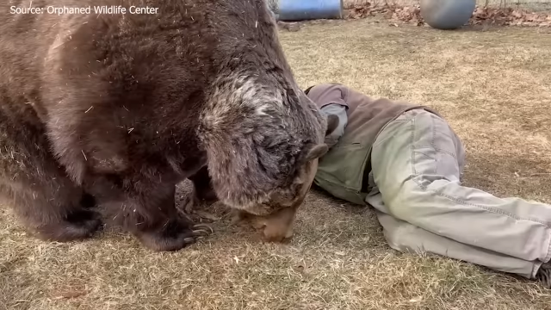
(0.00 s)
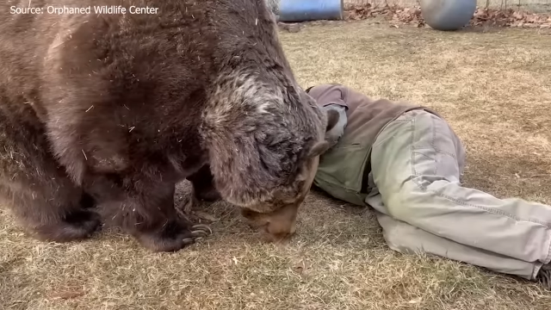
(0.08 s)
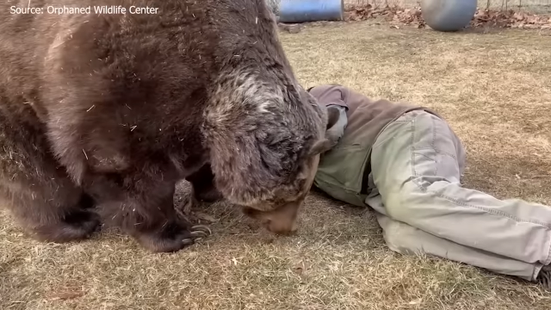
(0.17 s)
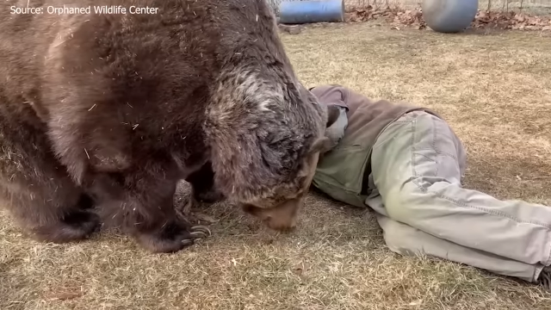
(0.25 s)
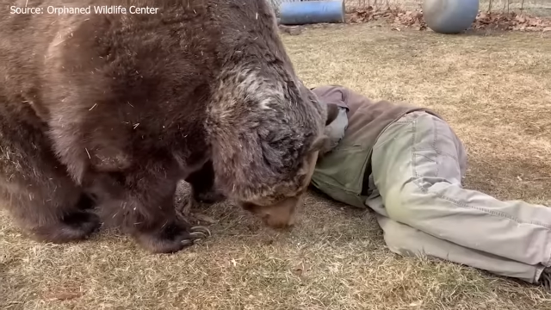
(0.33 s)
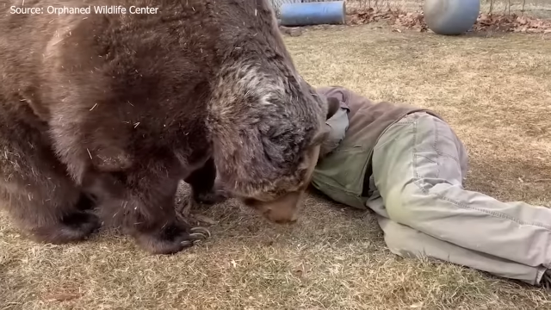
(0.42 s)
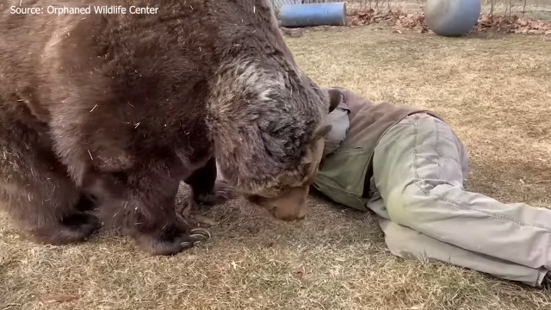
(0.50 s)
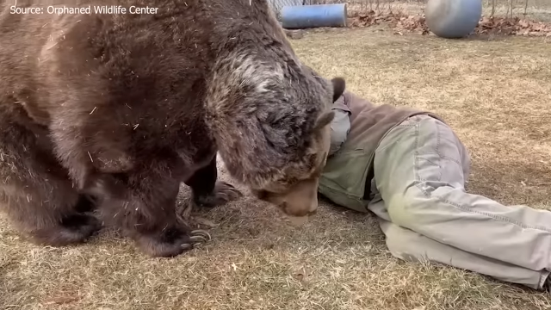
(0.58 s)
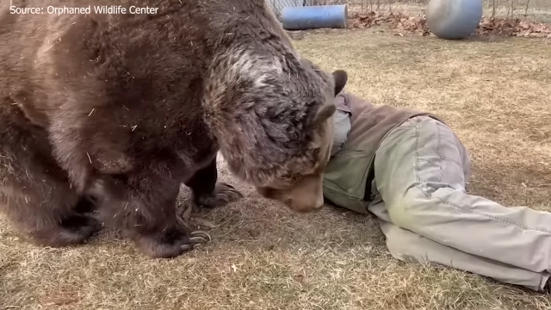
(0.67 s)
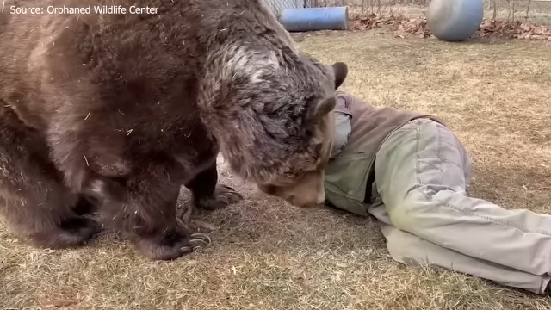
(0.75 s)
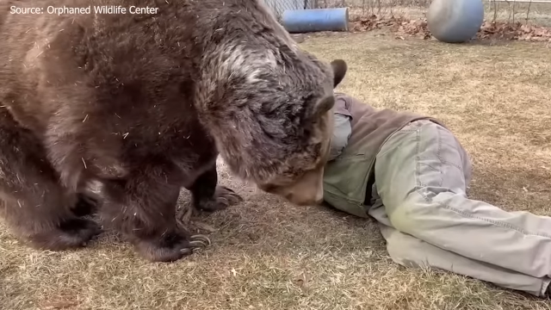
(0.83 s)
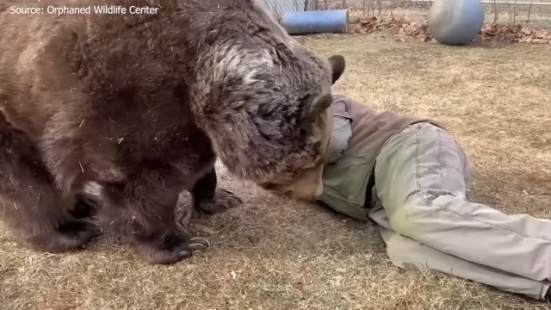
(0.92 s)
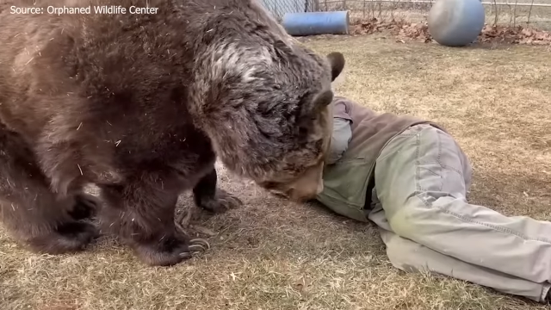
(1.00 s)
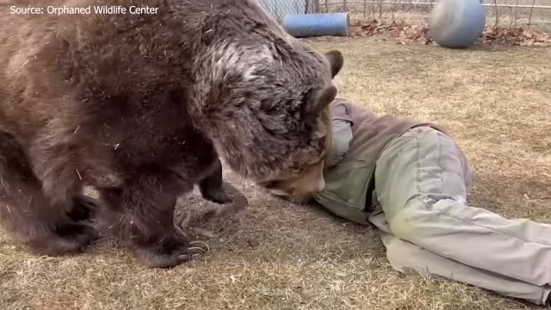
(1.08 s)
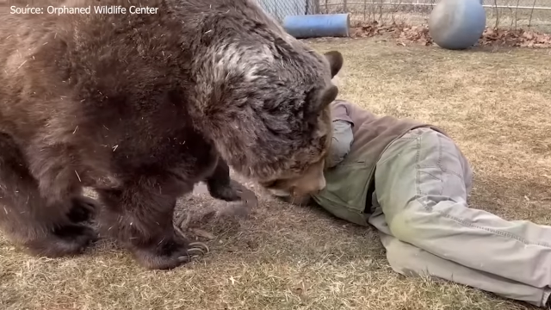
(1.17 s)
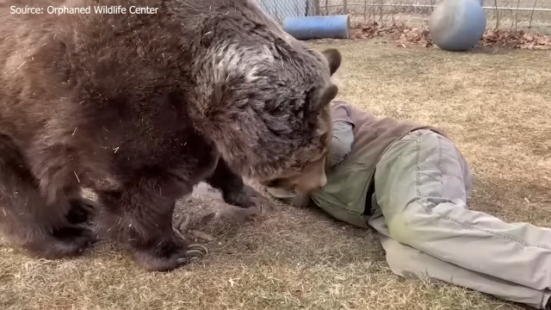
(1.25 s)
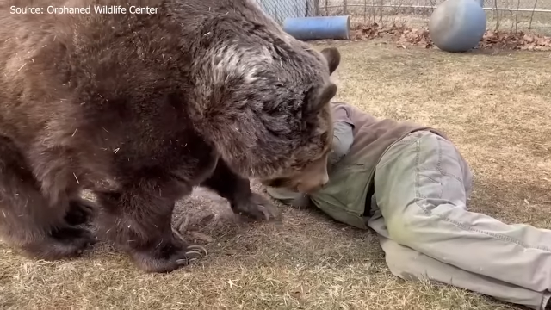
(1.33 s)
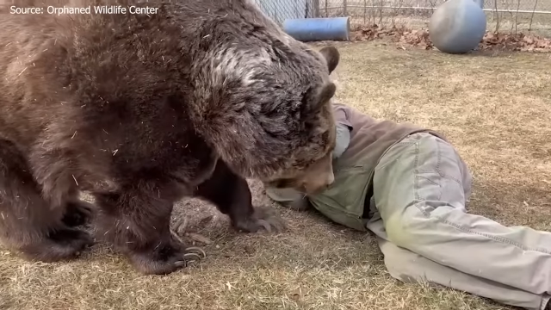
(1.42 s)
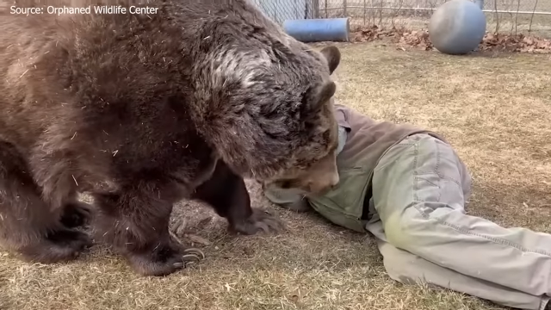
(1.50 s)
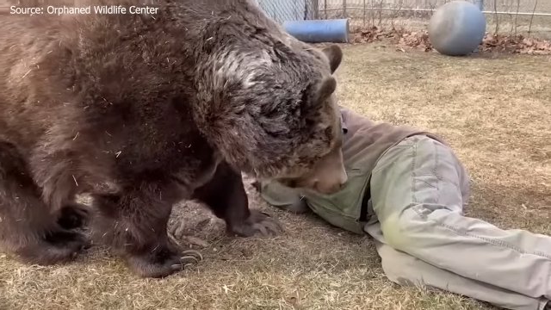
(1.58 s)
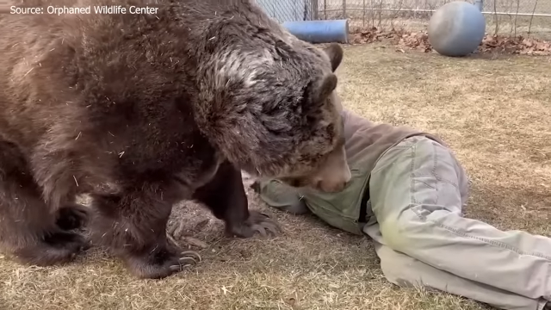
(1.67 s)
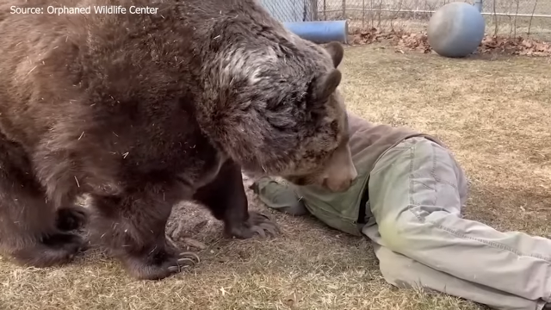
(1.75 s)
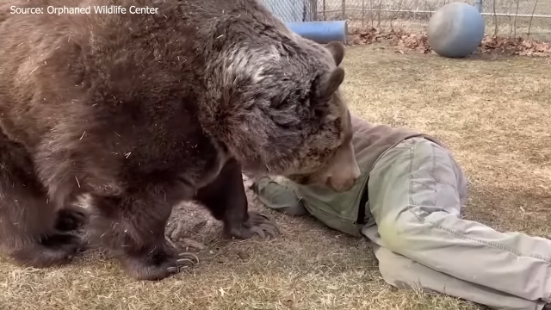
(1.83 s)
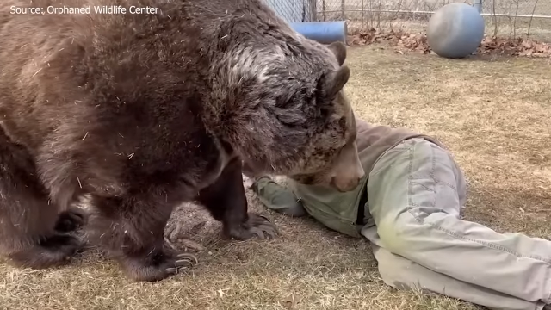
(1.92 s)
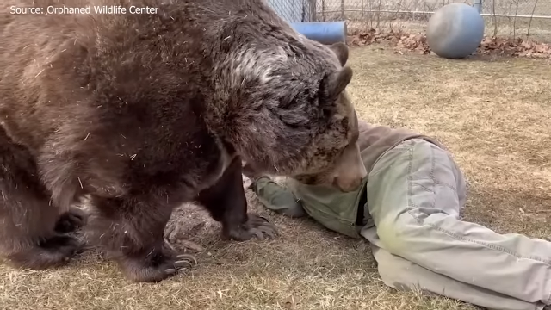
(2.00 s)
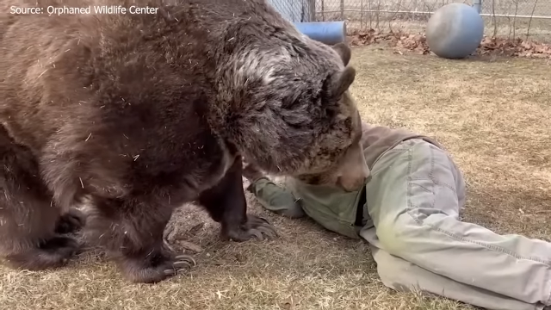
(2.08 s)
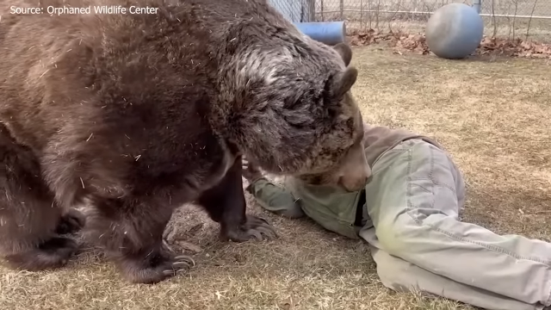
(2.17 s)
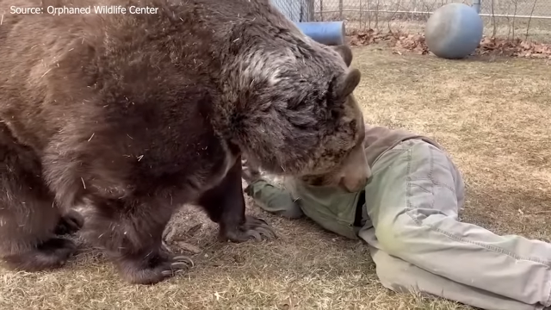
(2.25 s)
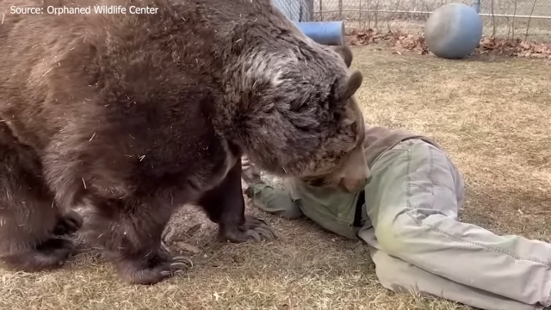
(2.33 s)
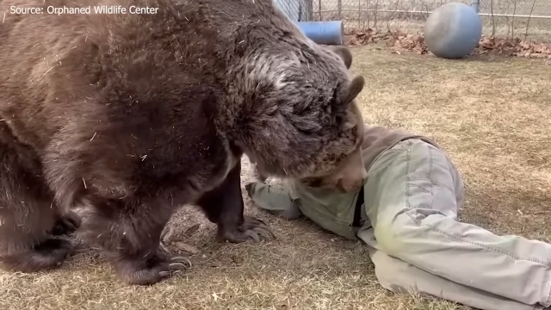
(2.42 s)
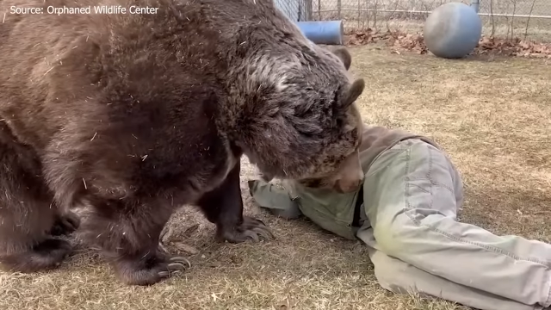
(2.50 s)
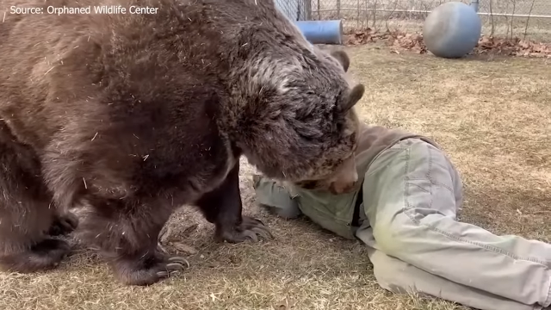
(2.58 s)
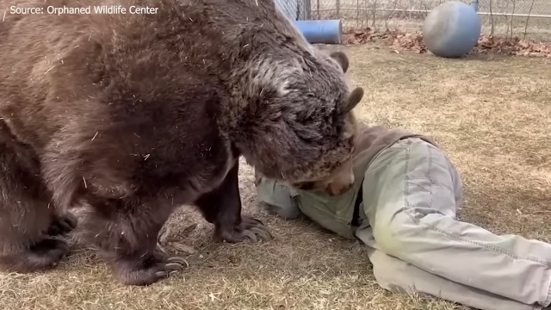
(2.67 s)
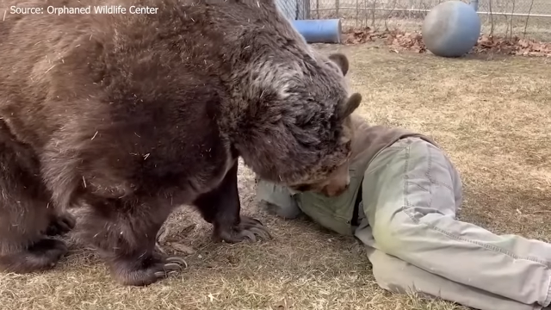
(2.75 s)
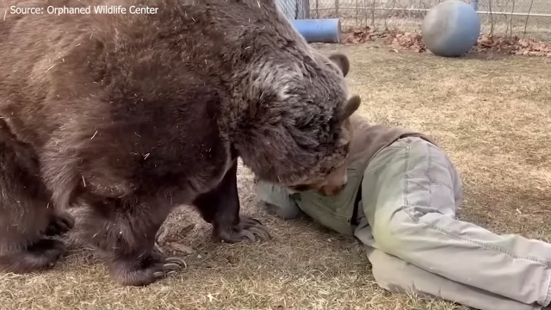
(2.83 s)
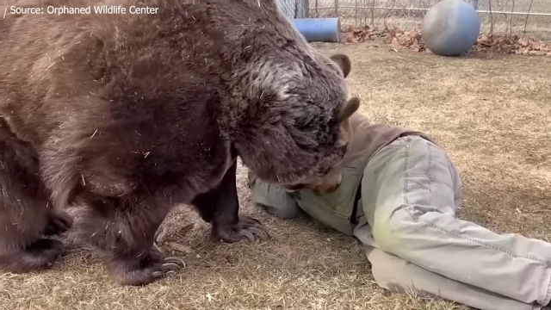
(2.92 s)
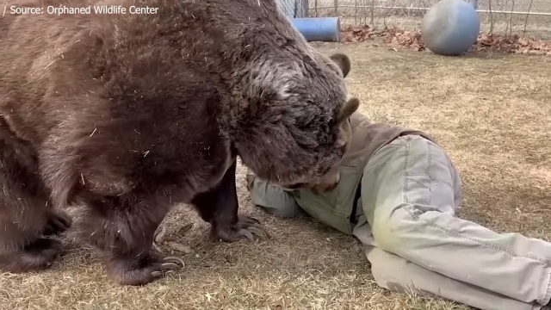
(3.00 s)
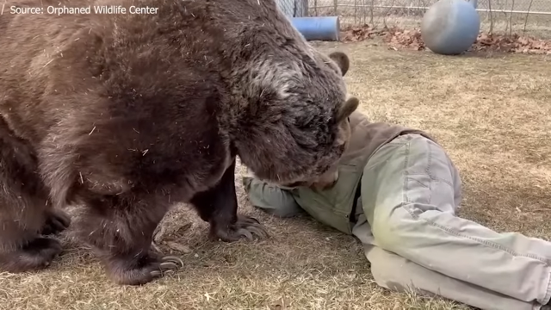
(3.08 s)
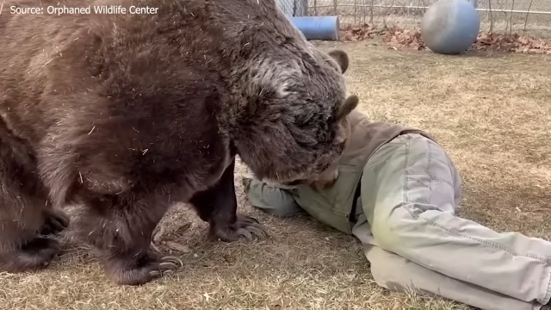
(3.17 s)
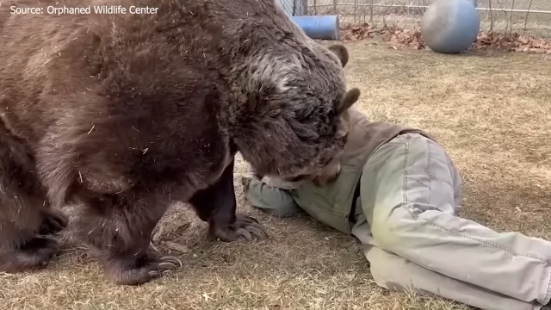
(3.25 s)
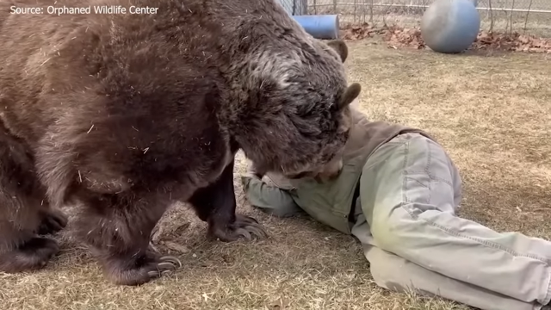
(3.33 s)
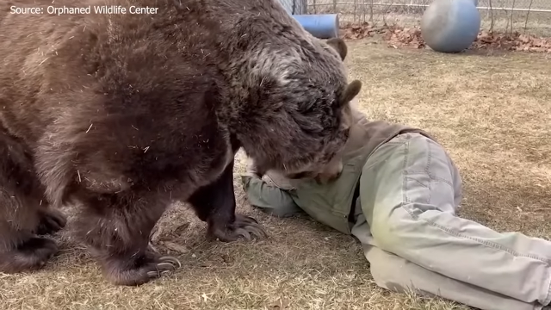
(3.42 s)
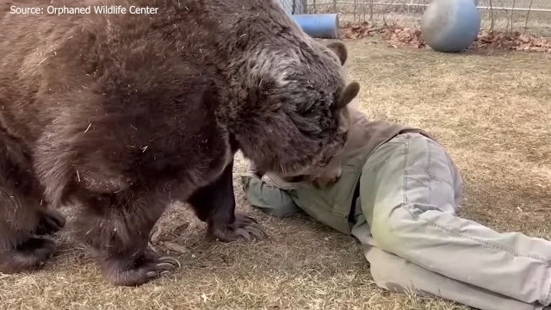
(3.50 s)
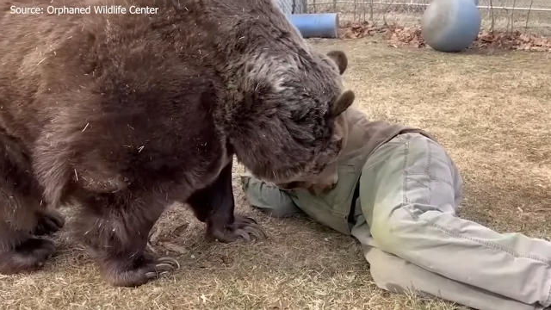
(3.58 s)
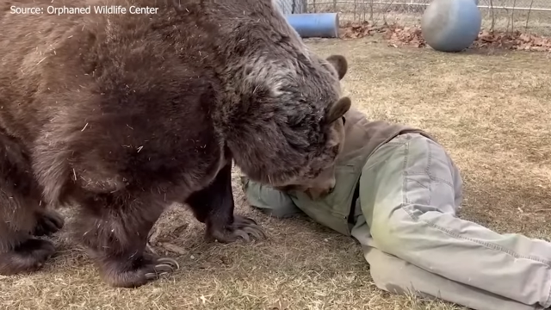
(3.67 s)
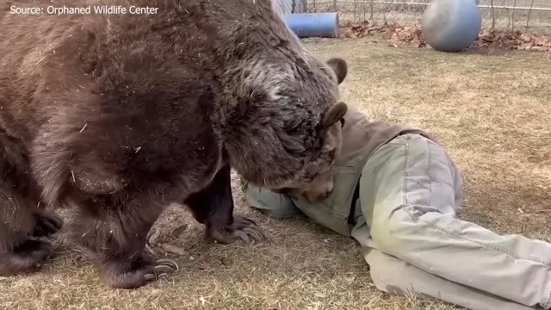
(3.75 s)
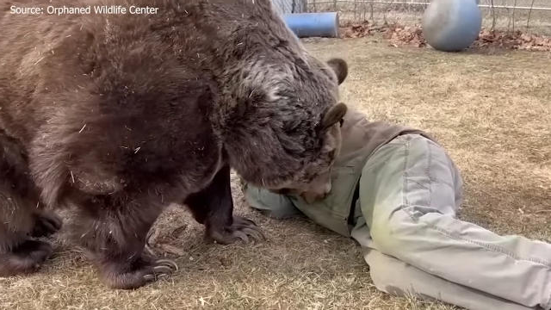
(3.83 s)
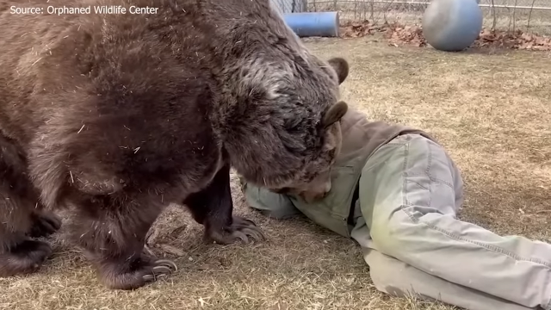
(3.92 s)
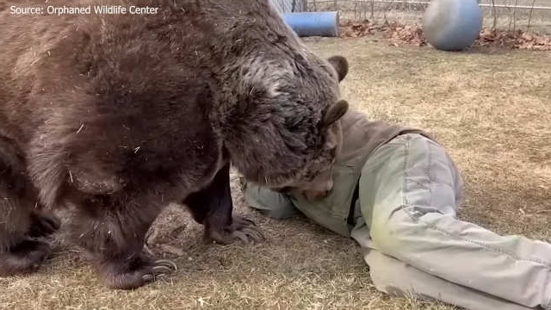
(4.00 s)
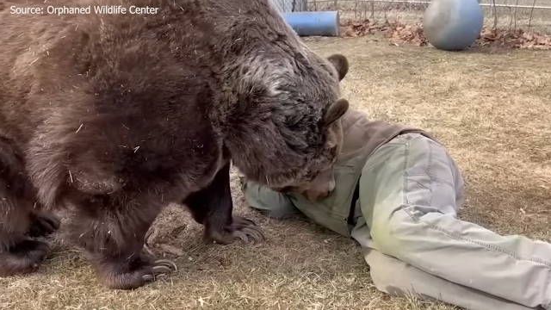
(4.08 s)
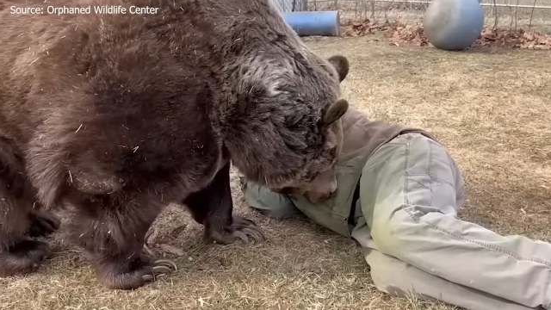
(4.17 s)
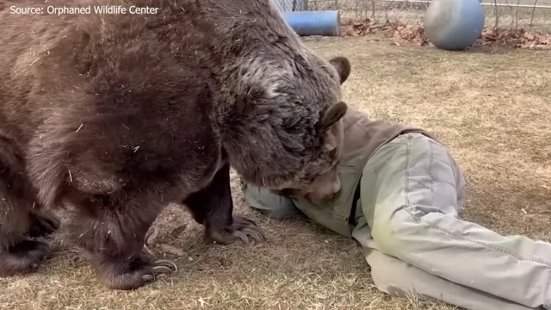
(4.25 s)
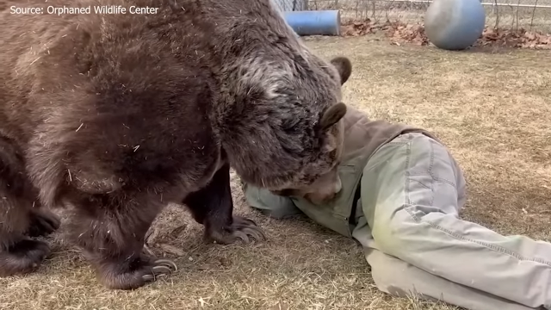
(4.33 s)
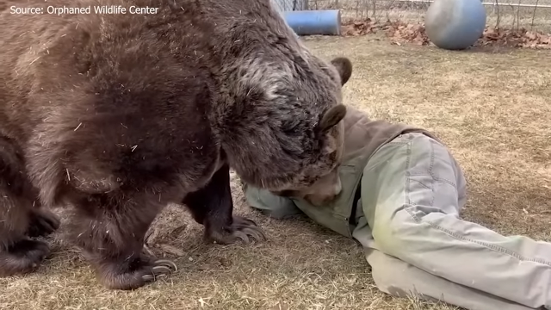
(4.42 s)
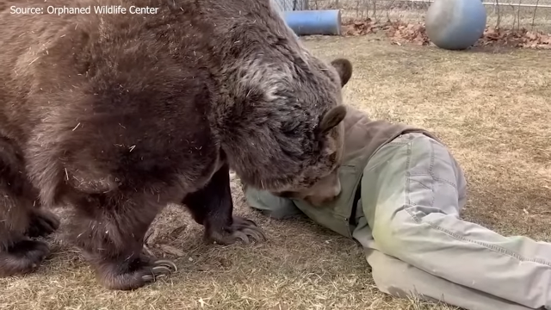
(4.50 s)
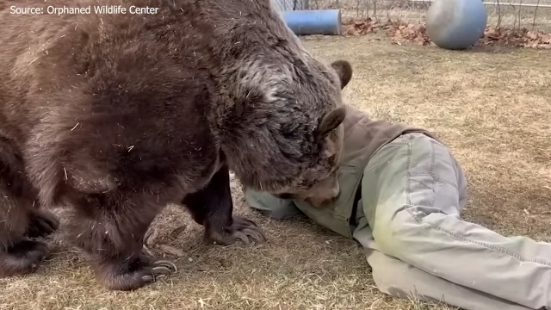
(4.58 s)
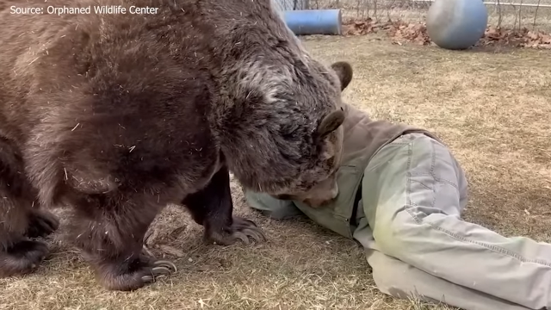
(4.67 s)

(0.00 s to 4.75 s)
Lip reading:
[unreadable: no face in view]